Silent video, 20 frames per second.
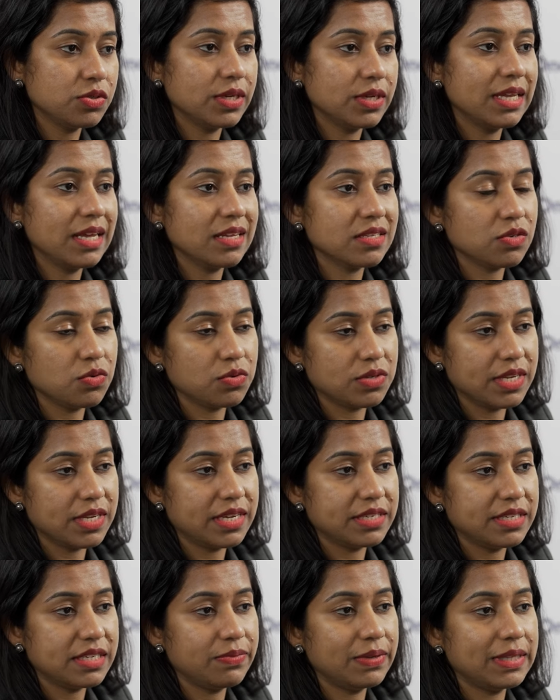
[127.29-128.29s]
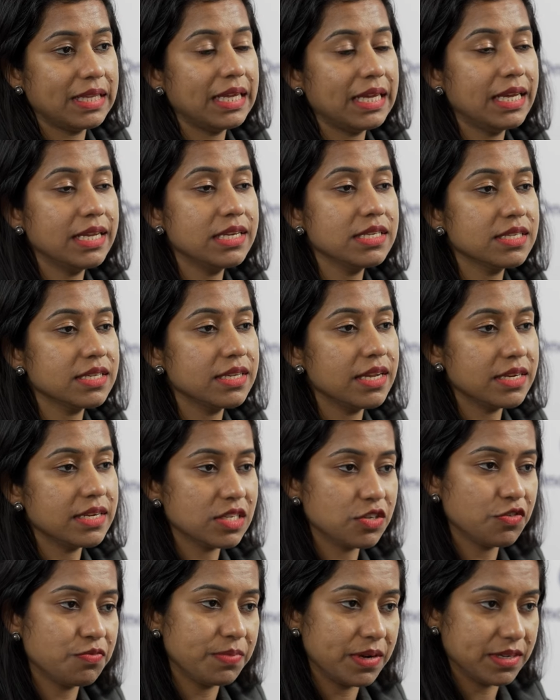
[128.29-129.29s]
usually associated with the
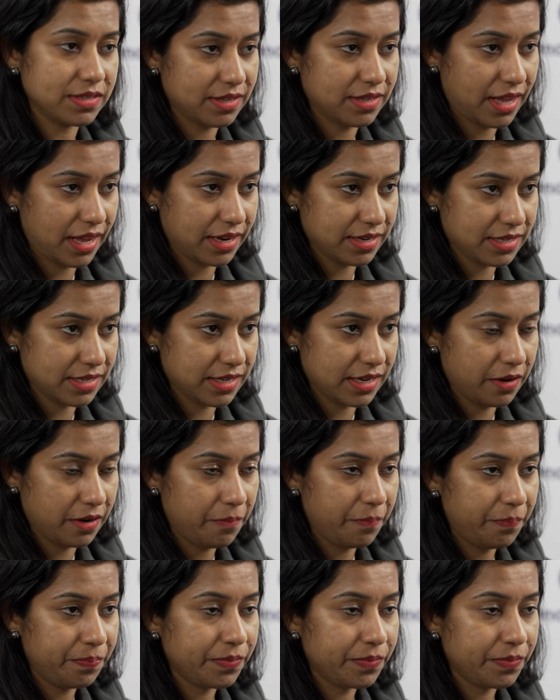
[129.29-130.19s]
incidence of breast cancer.